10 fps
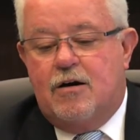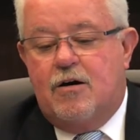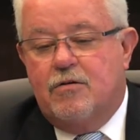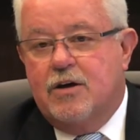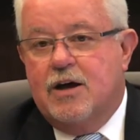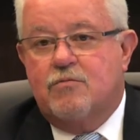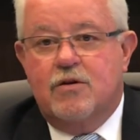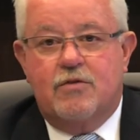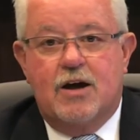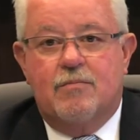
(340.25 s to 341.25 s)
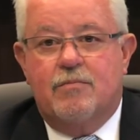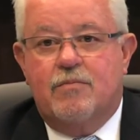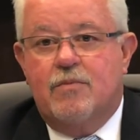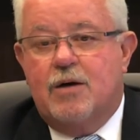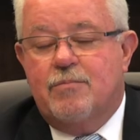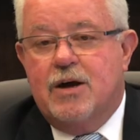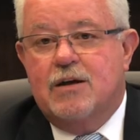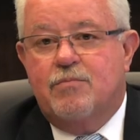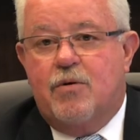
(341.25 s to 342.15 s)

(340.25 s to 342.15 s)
all that. We've got a main